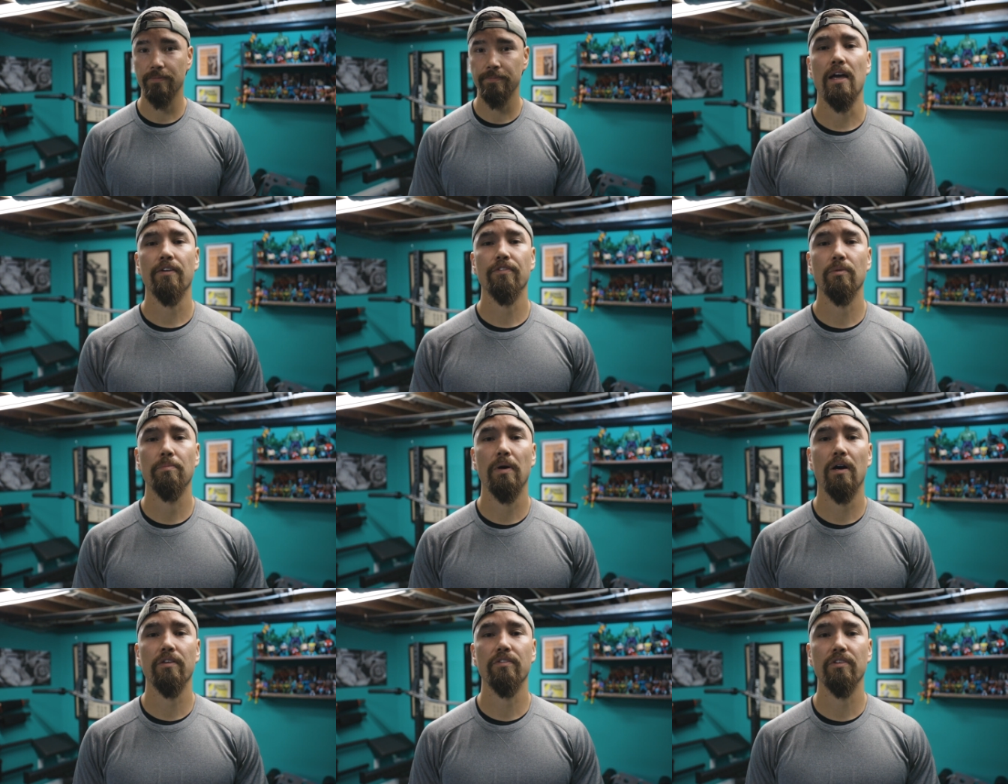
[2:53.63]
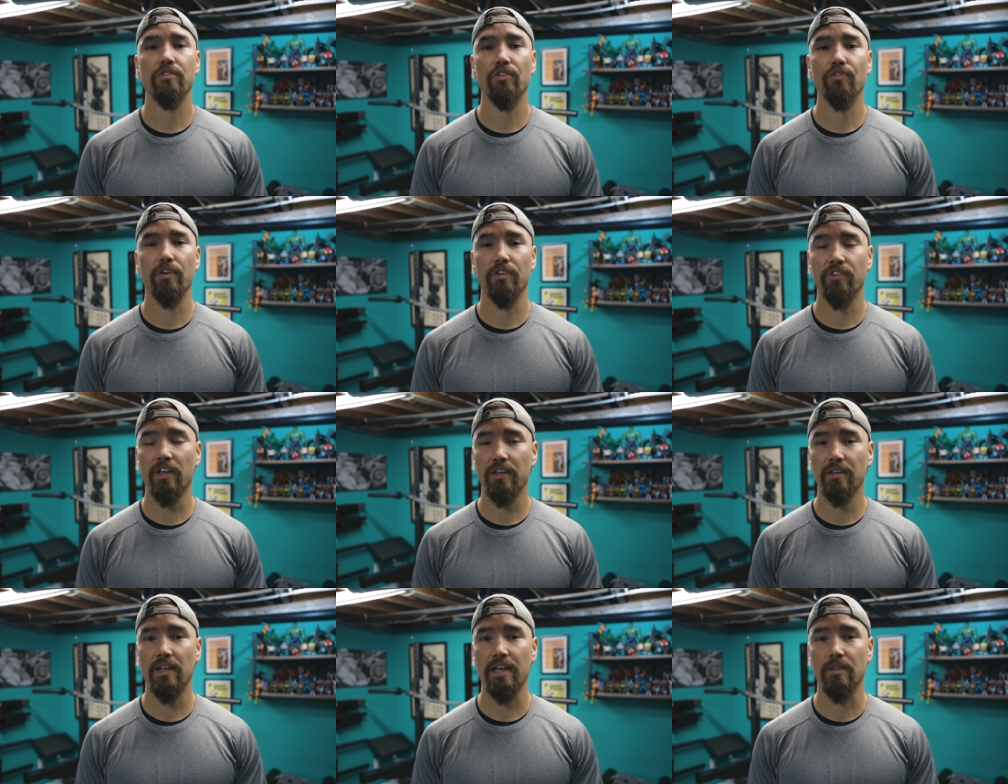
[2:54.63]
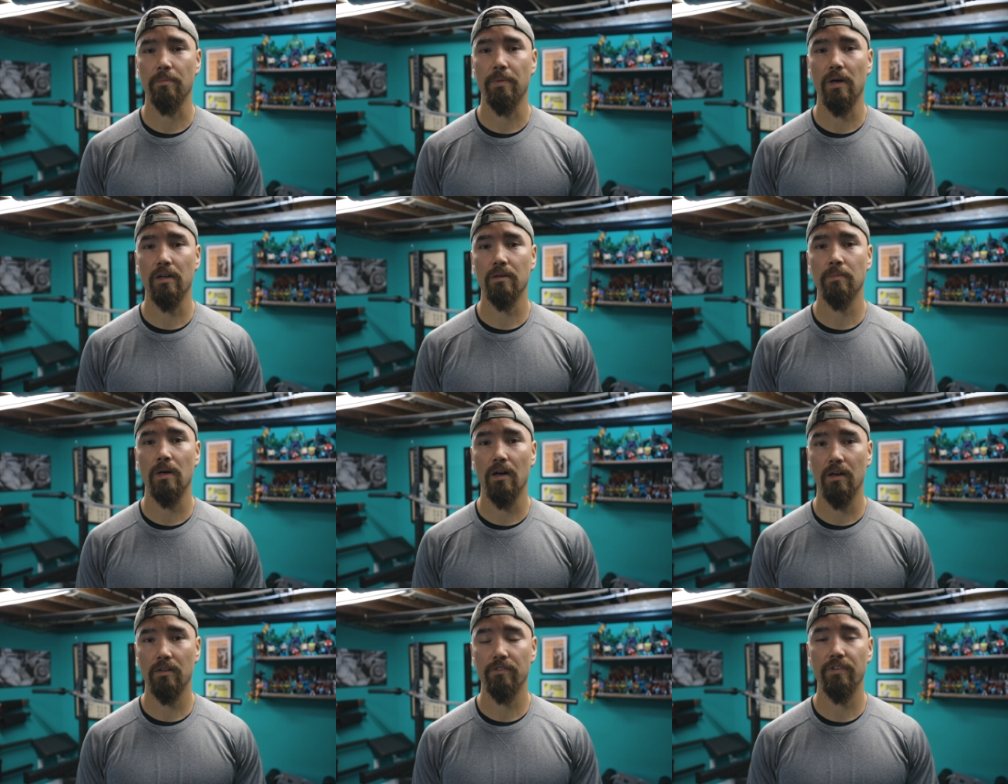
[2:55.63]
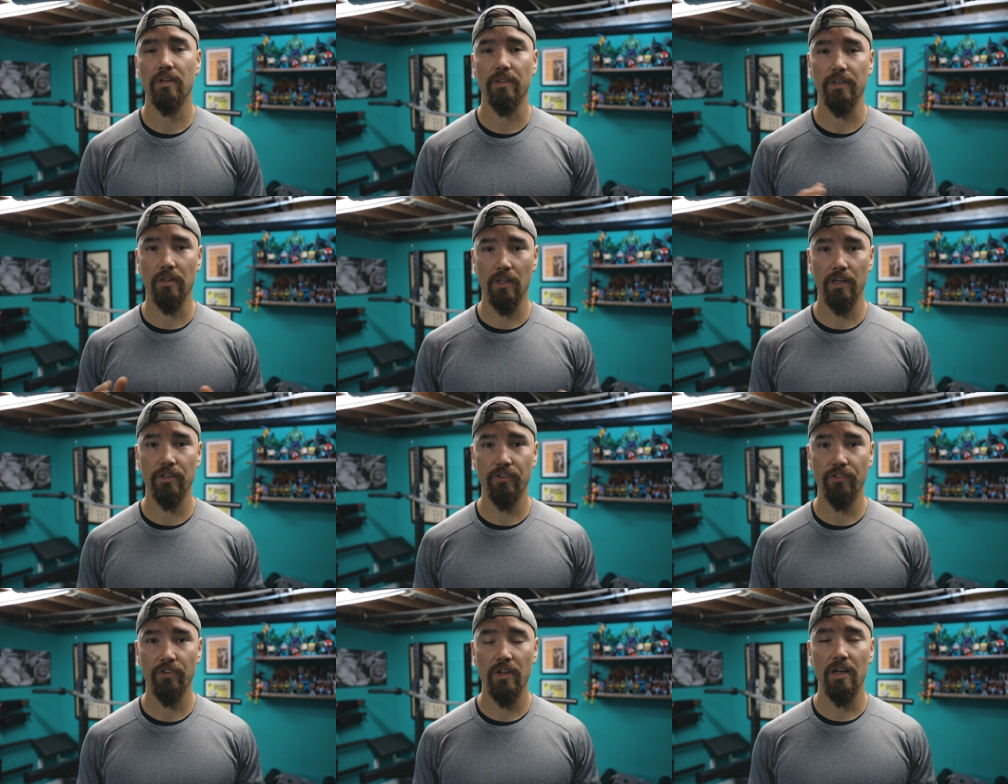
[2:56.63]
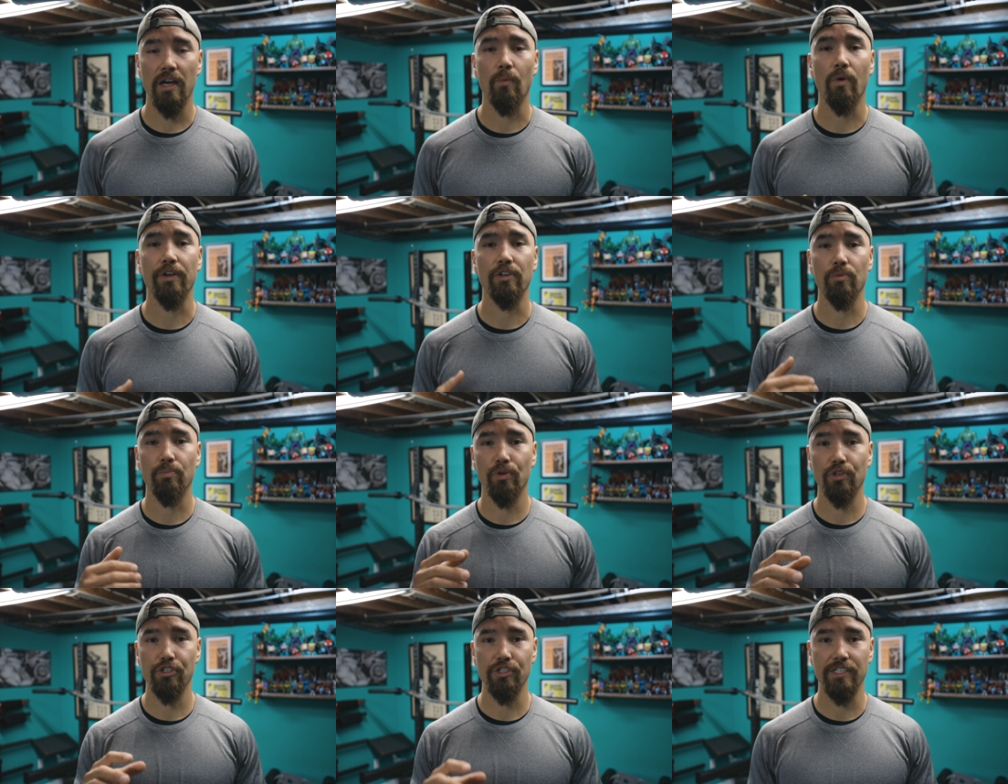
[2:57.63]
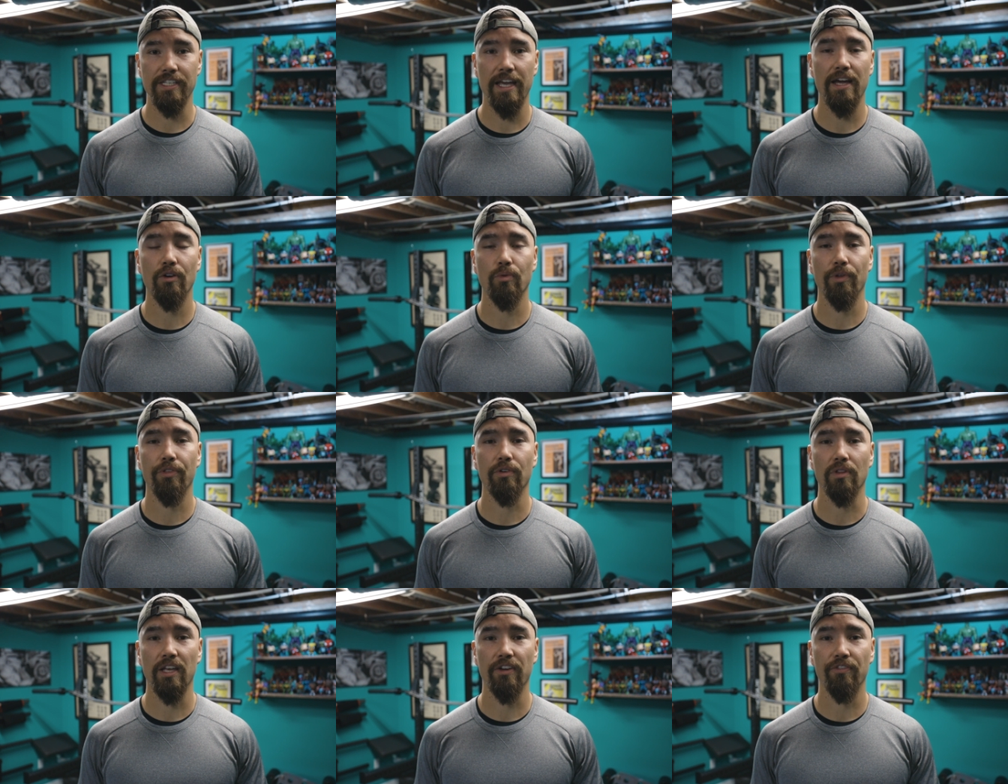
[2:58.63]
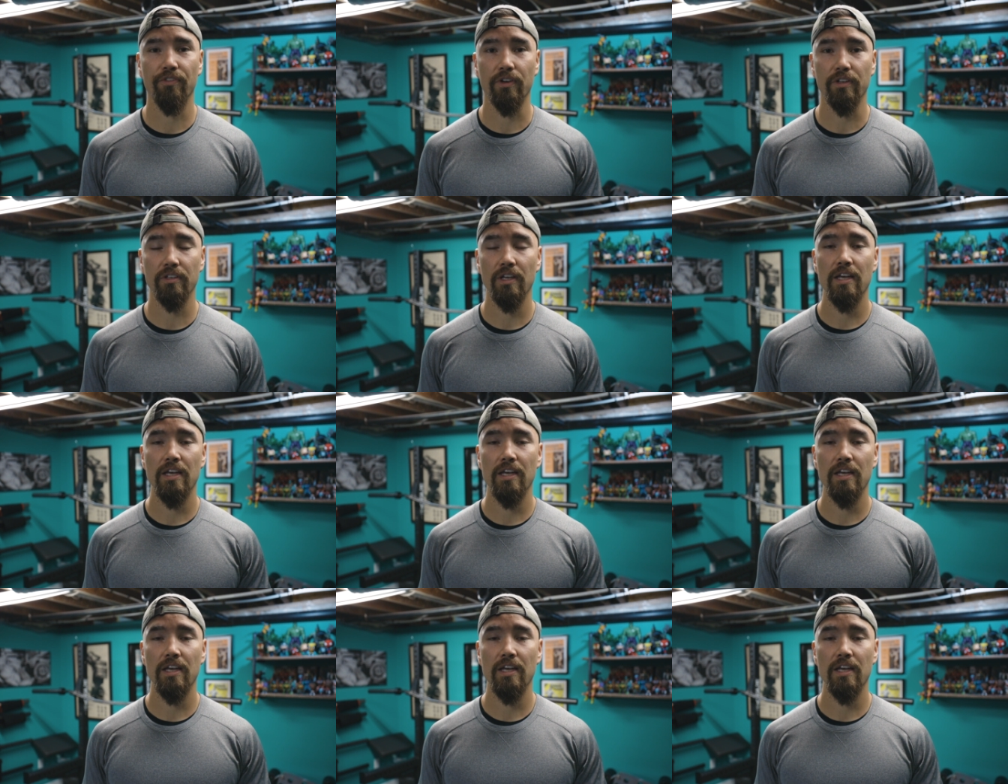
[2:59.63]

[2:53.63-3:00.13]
After pausing just for a second at the bottom of the lunge, I want you to push down with your left foot